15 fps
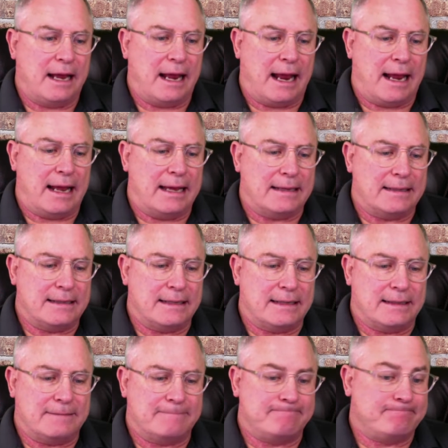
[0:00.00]
And
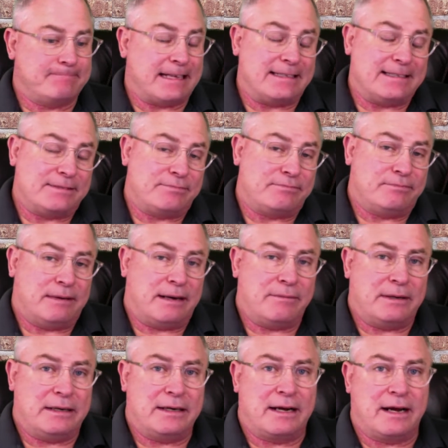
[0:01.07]
that's what I
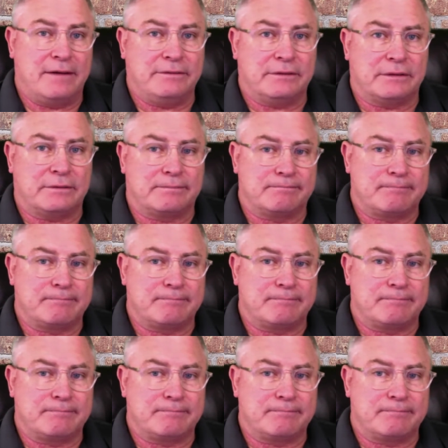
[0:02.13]
wanted to cover.